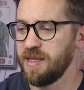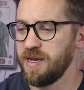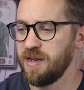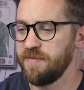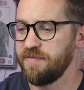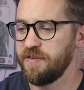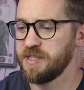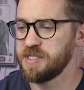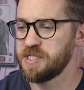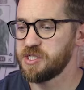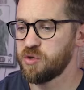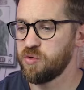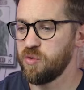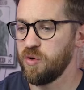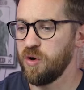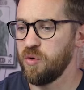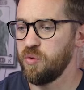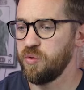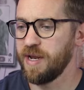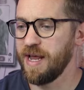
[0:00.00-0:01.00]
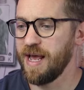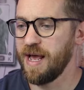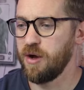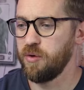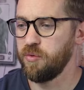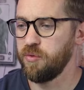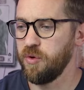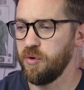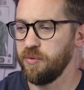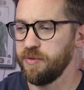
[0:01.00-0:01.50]
then if I scroll
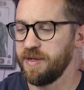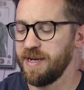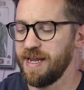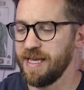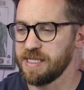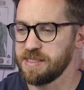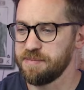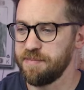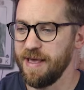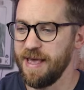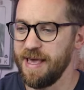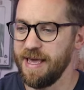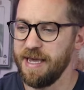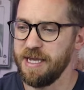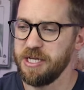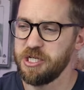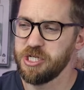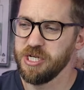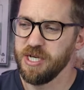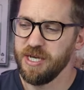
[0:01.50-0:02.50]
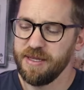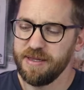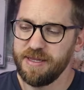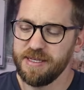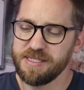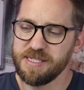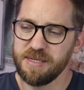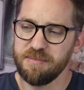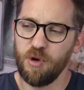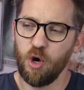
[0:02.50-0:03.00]
down on the next page,
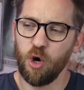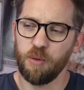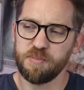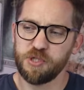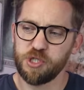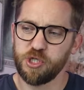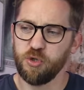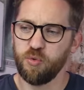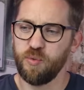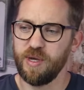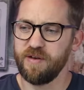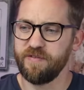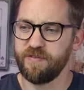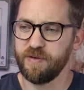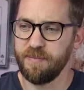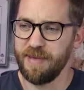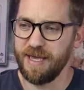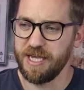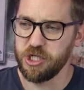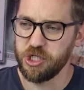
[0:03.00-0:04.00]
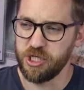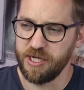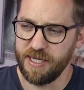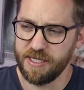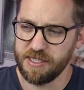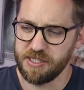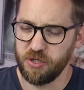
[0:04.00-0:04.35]
there's some optional information here.